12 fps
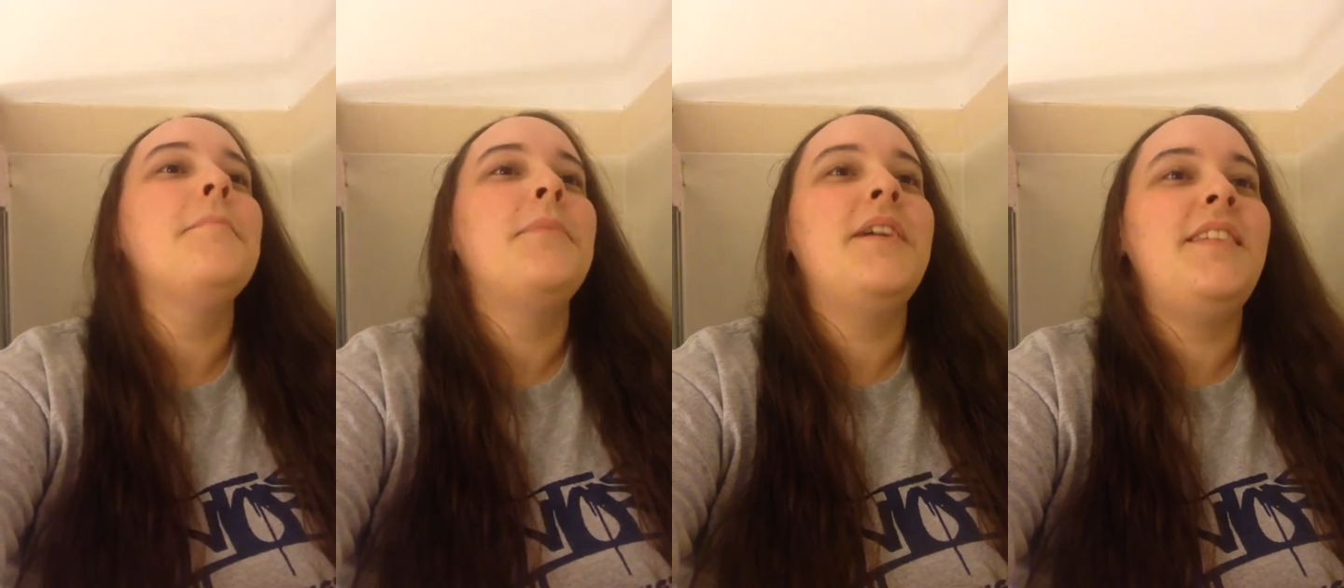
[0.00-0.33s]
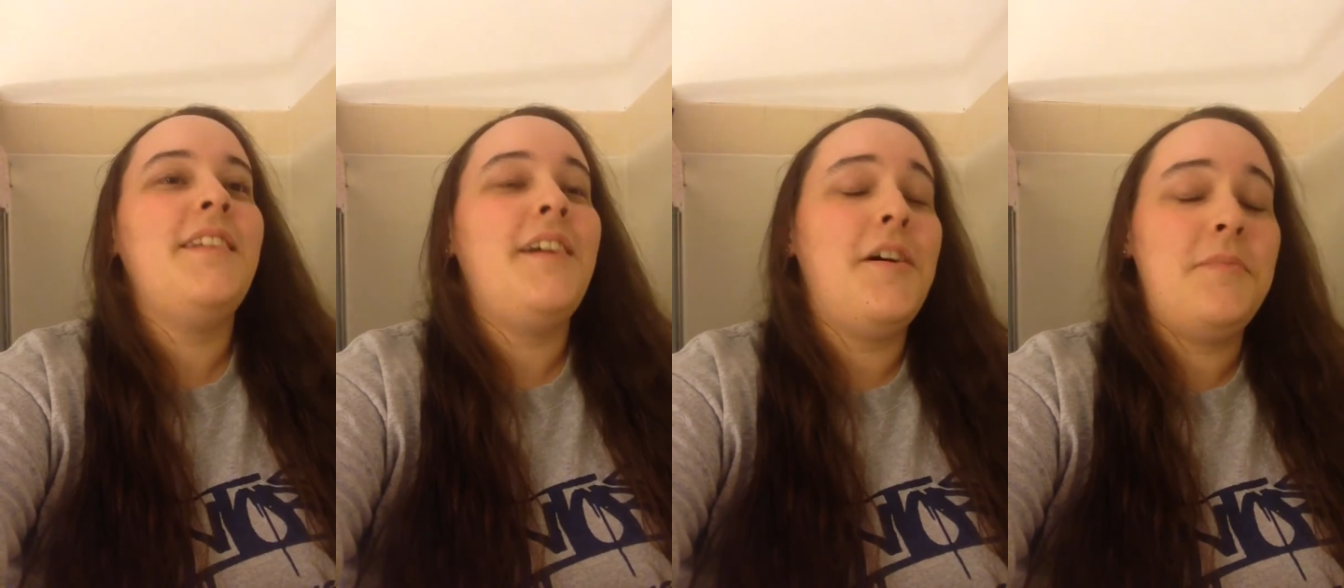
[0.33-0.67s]

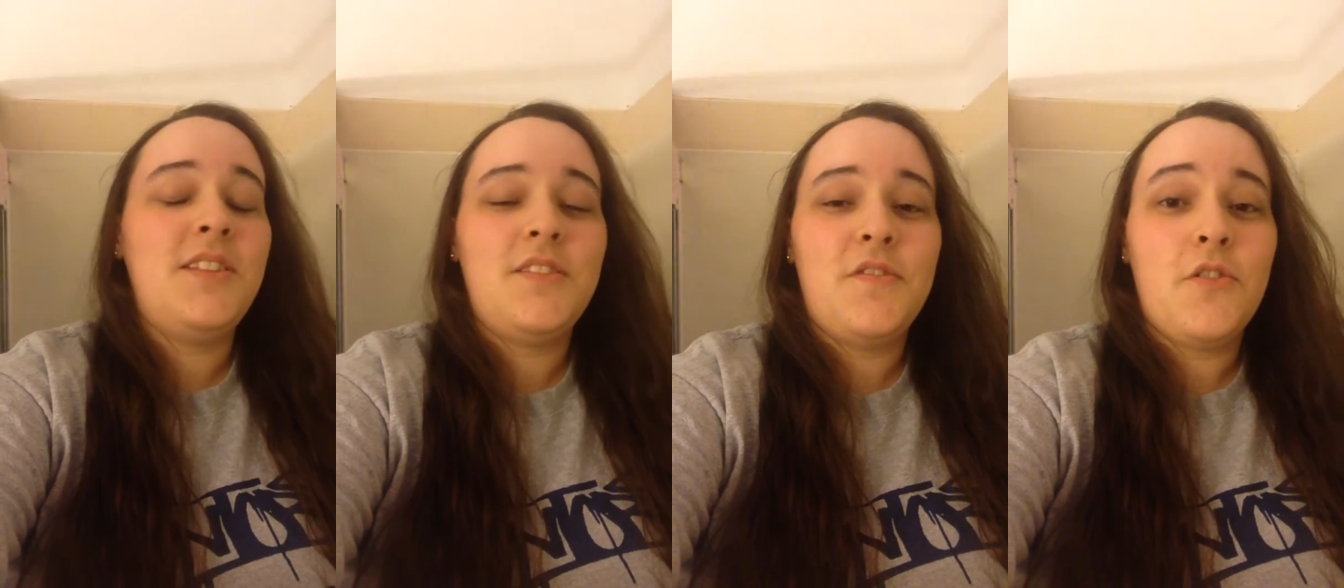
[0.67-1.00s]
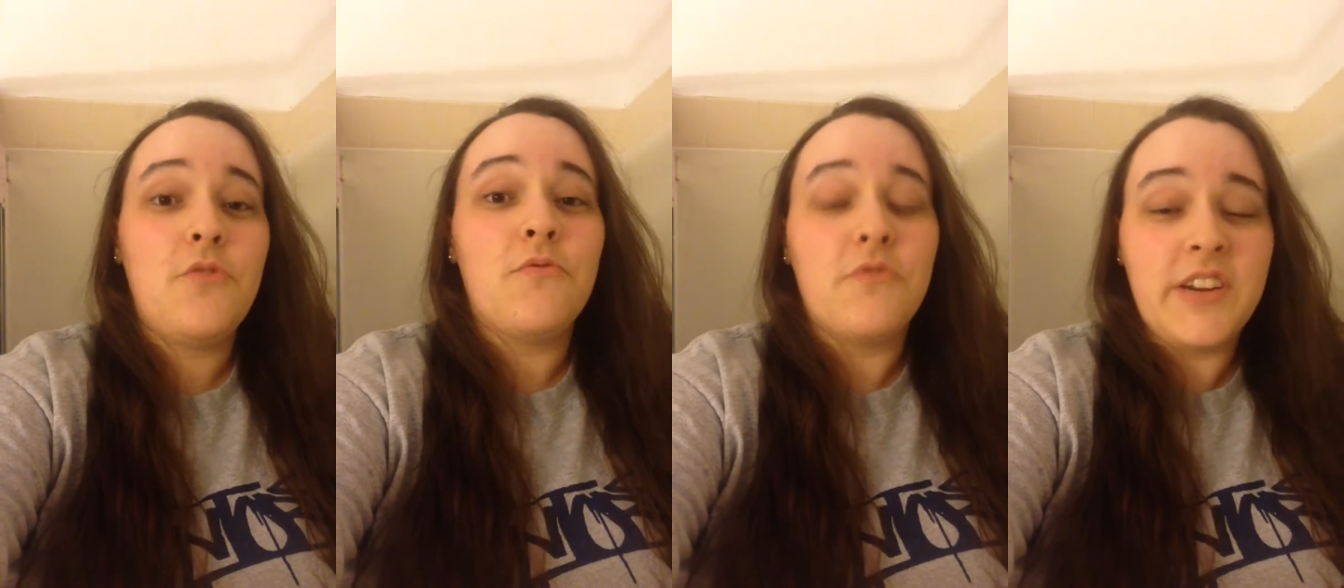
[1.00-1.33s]
But it's
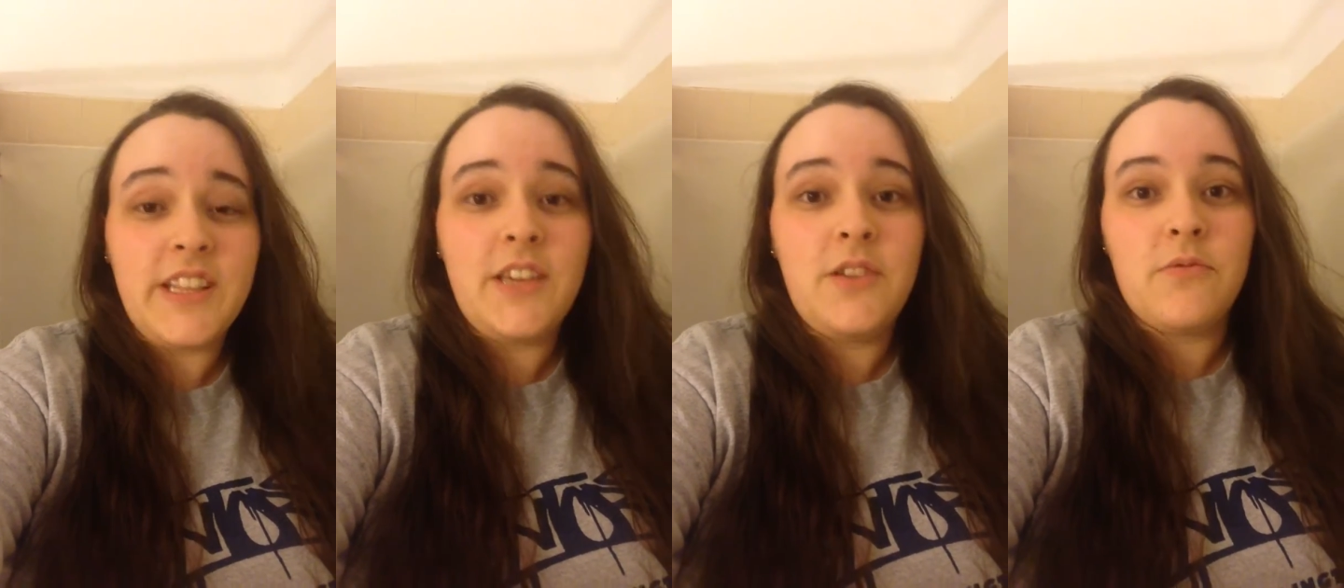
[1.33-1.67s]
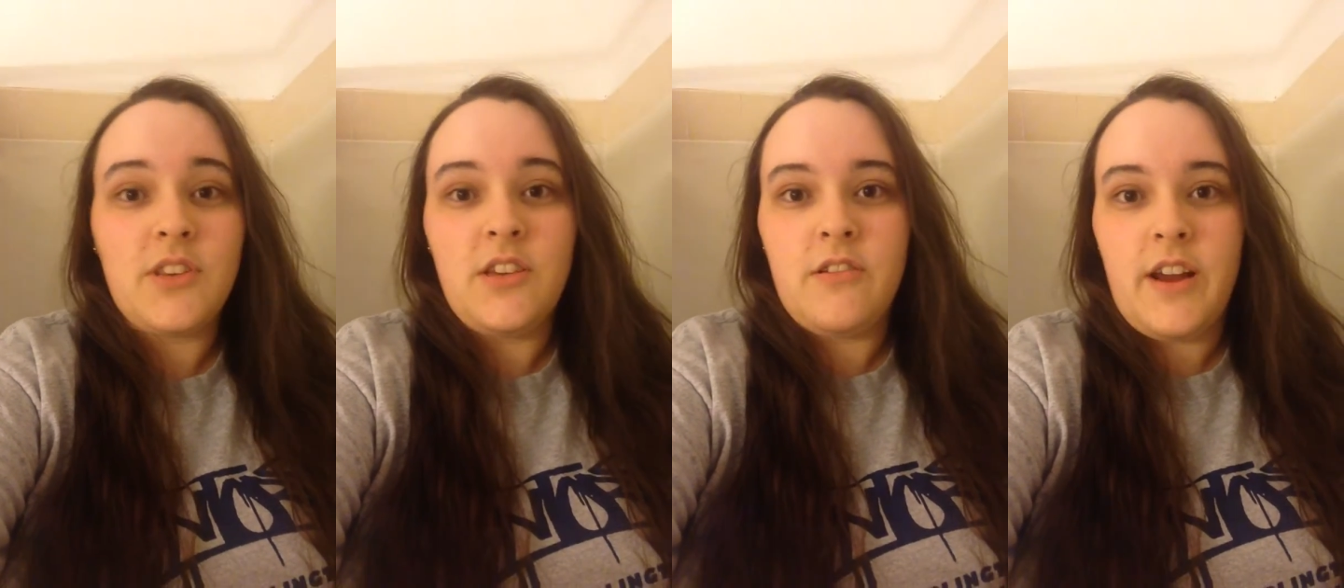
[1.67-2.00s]
for a really,
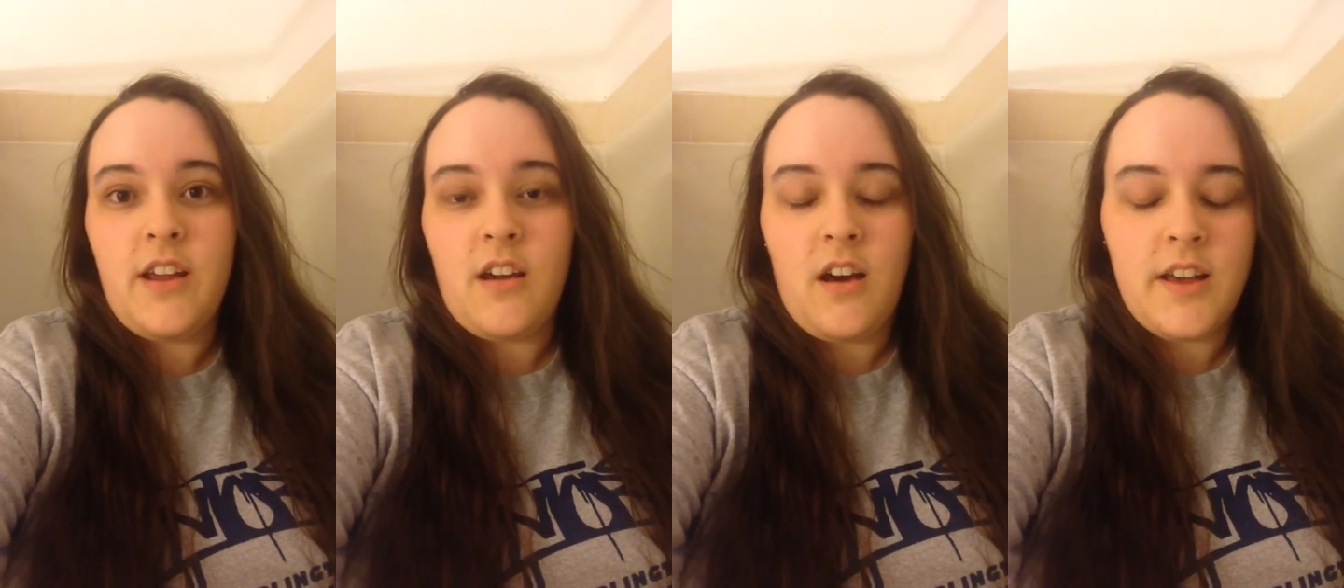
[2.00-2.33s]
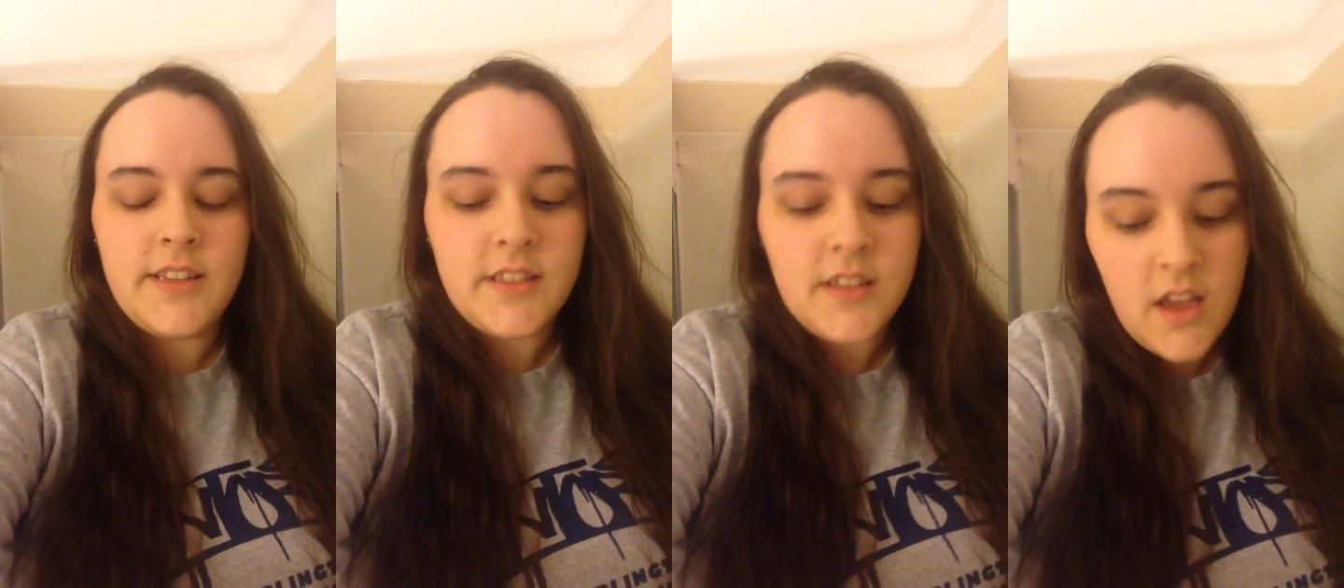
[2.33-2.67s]
really great
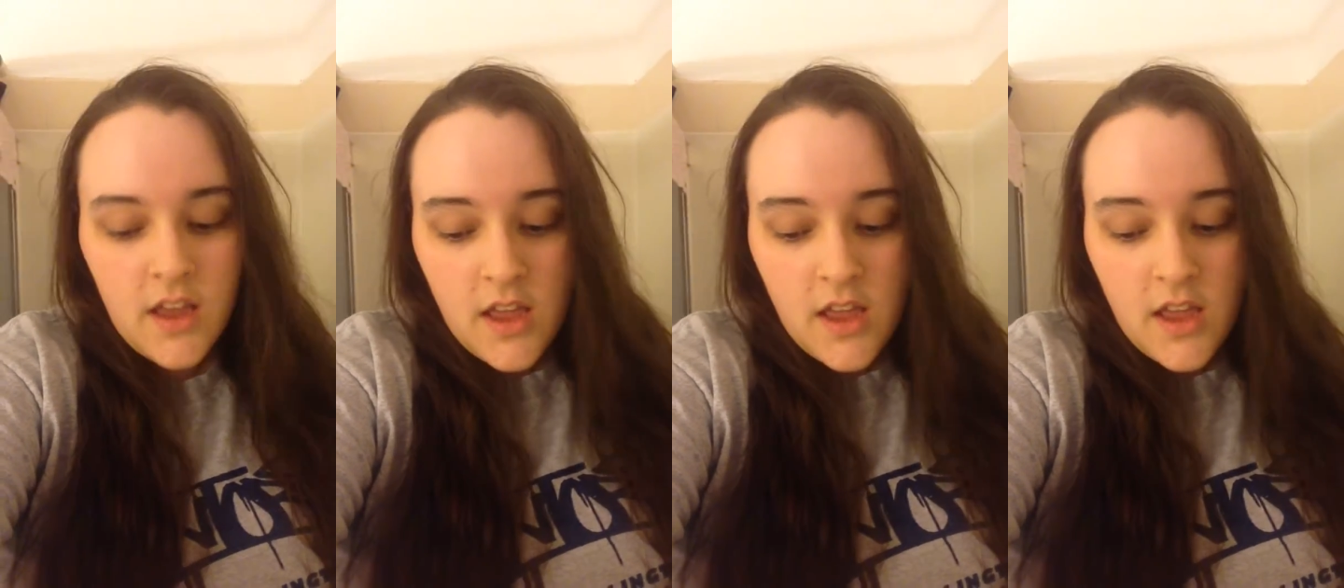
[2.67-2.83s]
cause.